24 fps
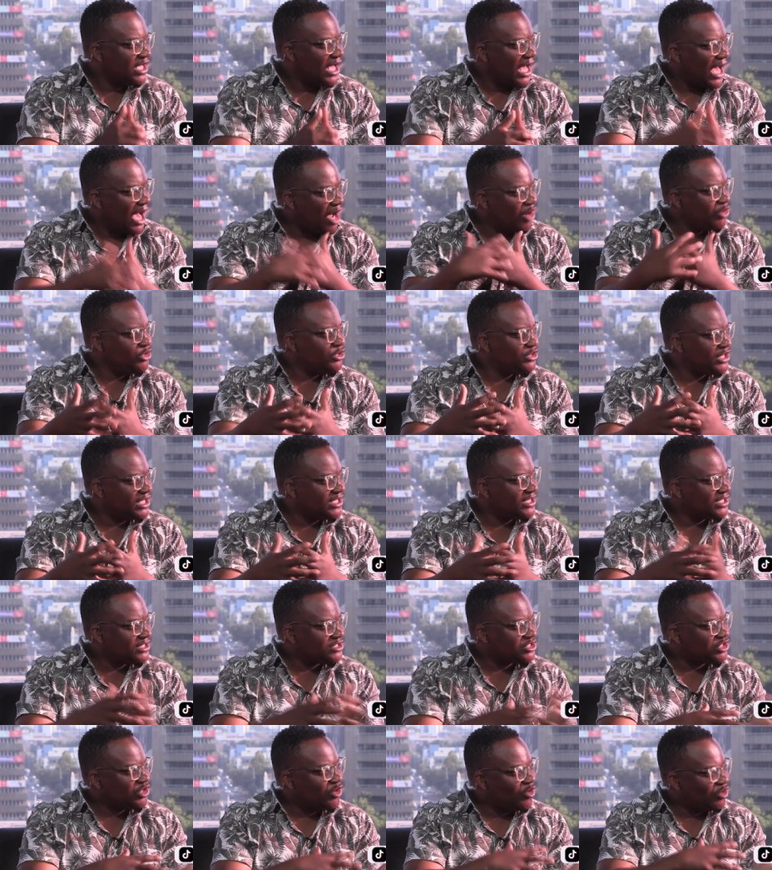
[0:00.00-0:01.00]
How do you think
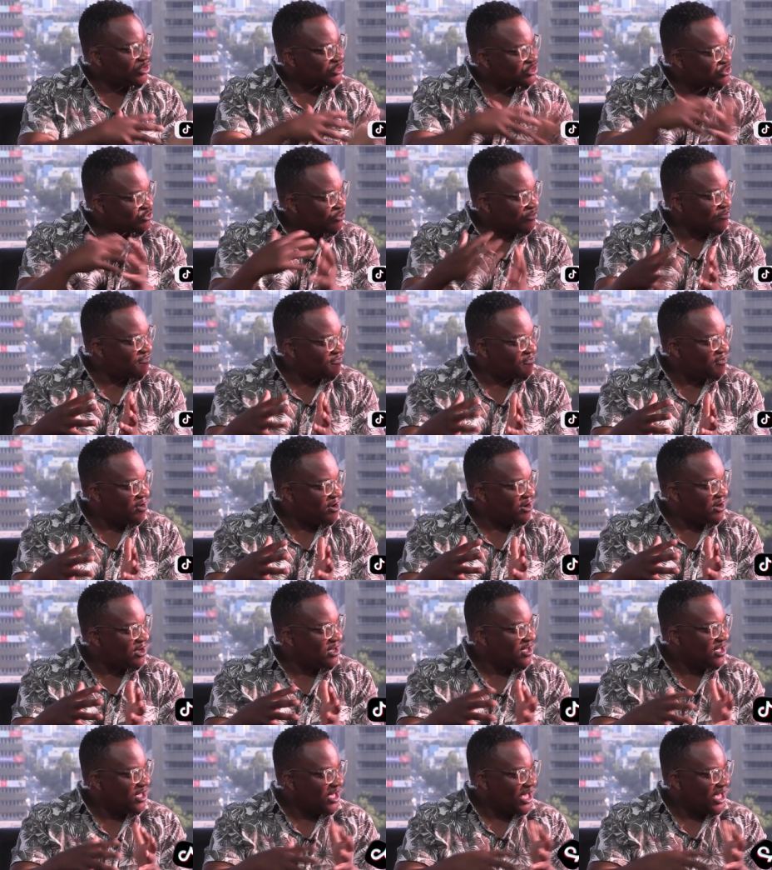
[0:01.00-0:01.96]
it's gone so far,